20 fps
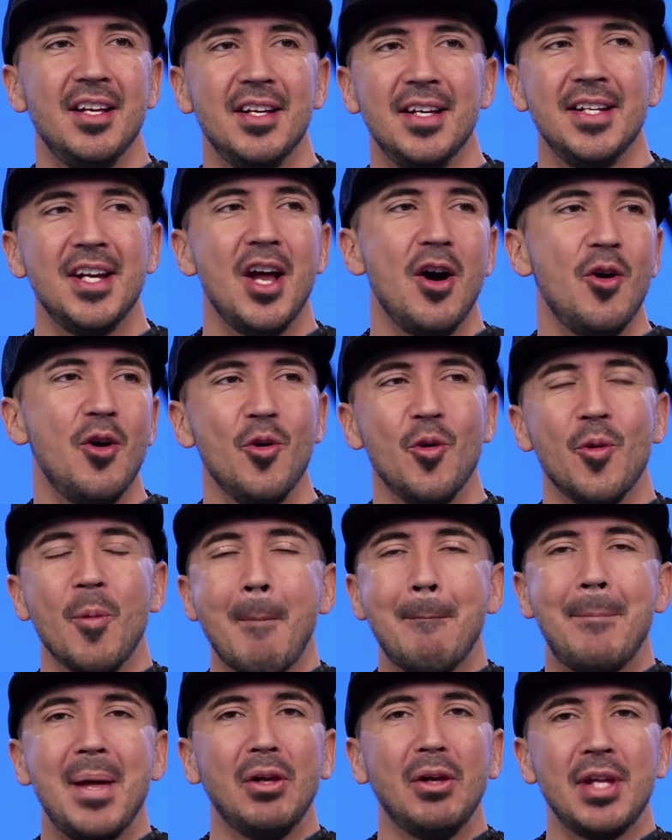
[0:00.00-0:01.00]
no
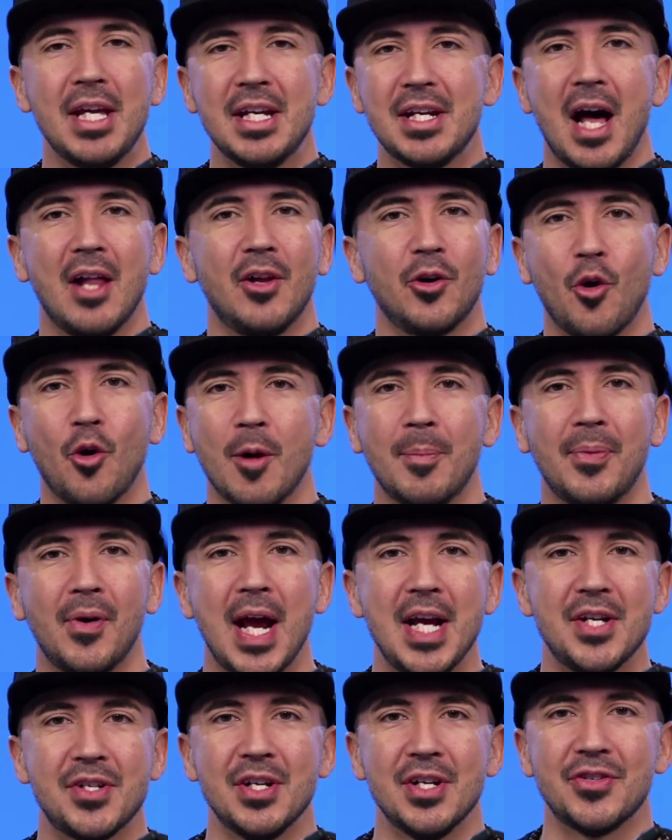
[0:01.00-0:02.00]
billion dollar
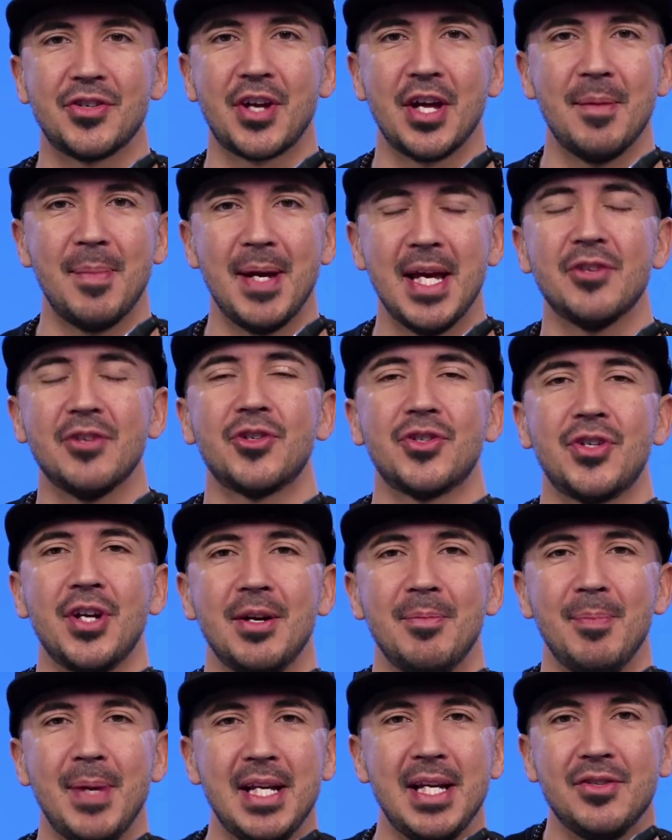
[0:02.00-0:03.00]
corporation is going to be interested
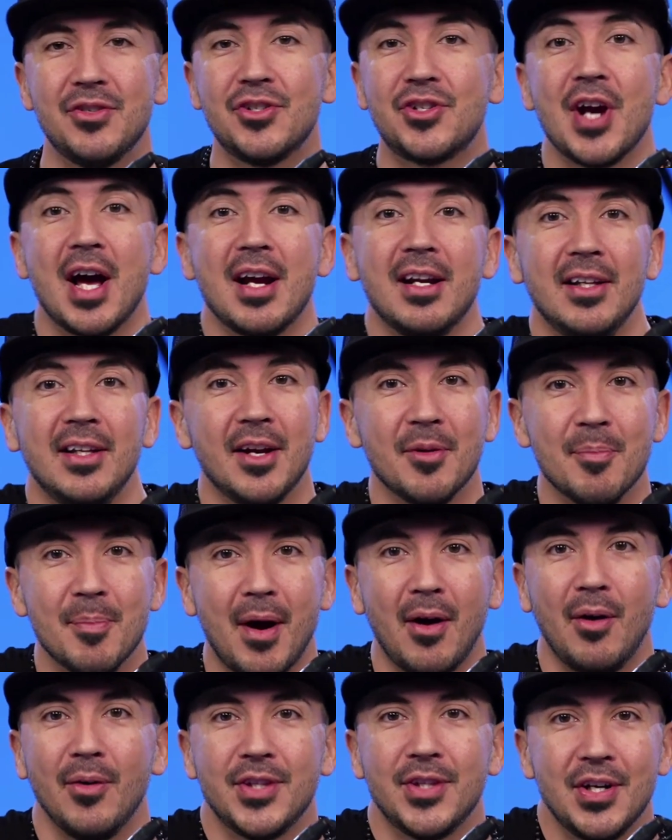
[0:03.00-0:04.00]
in me trying to let them
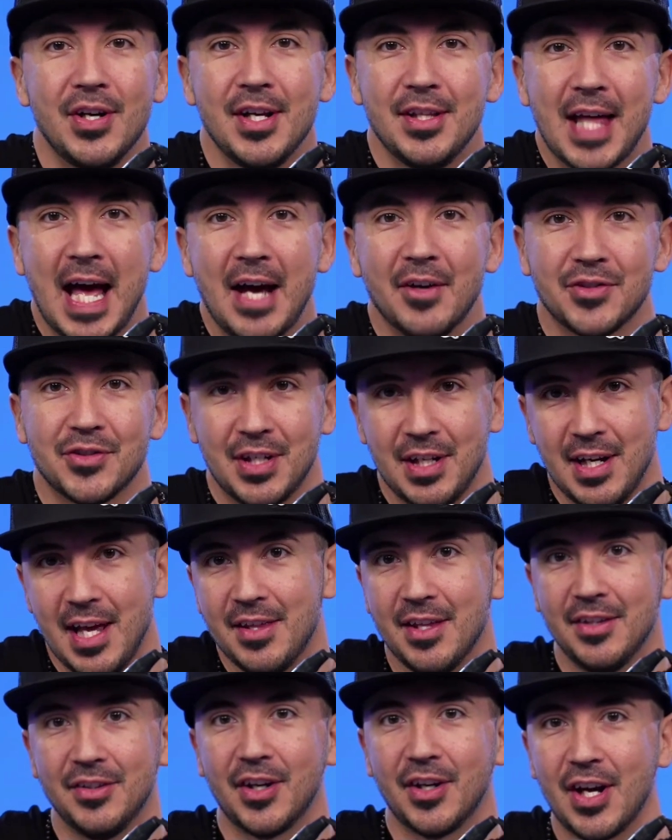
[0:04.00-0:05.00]
borrow 30000 and
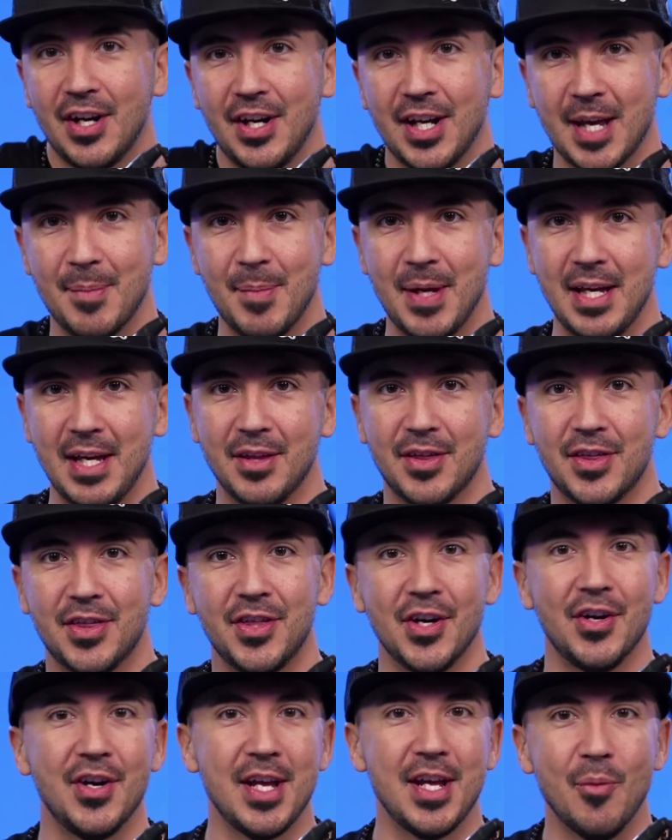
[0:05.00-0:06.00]
then they're going to give me
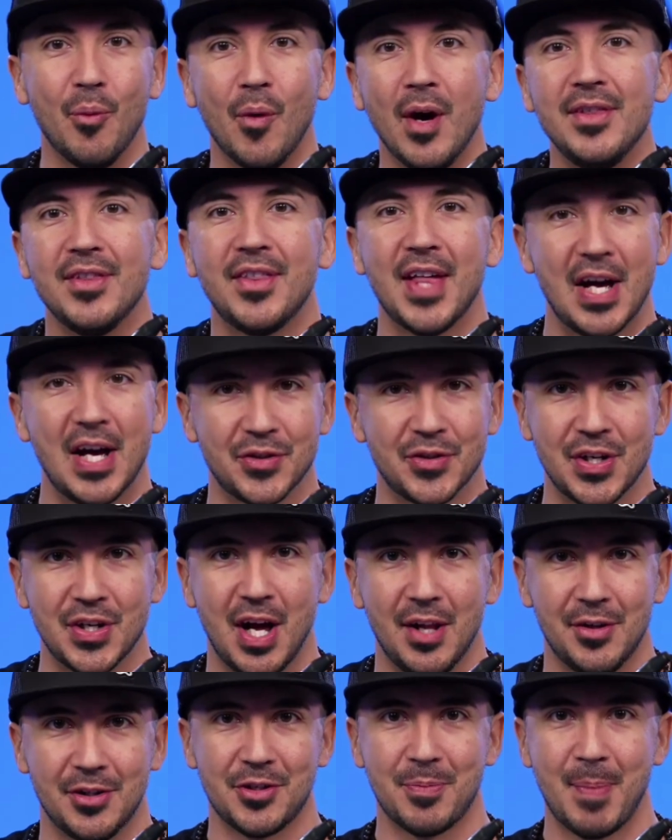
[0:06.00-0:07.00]

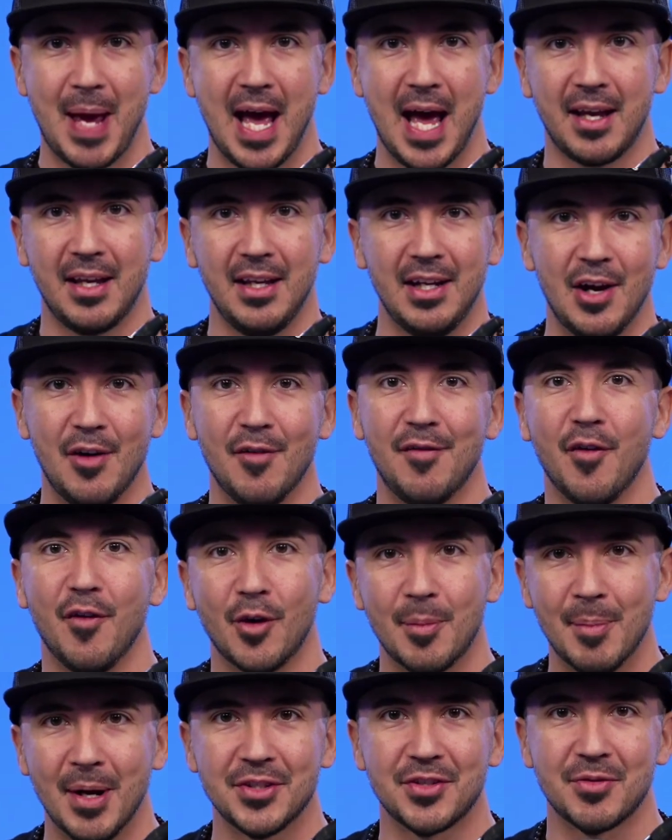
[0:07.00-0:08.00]
$31000 back you know four
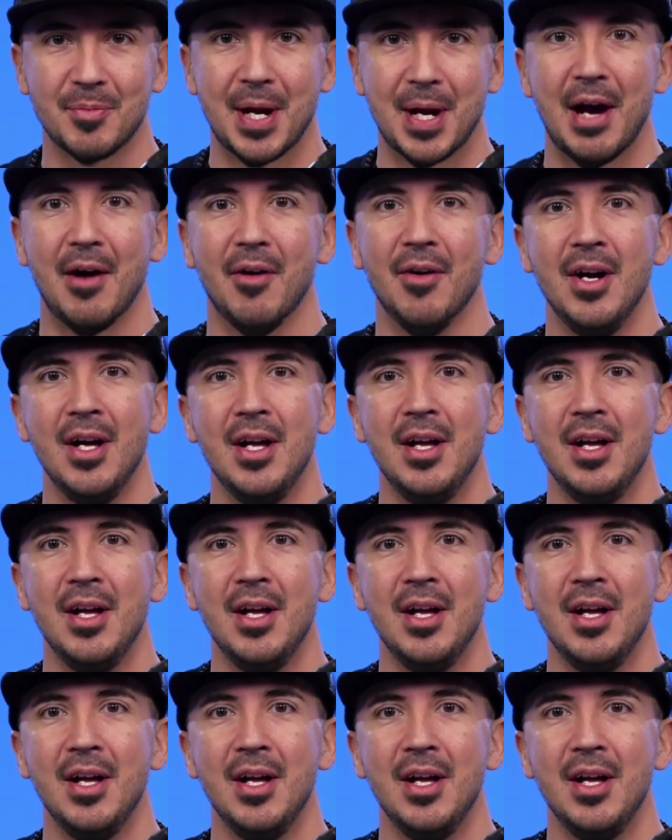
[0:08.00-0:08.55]
months from now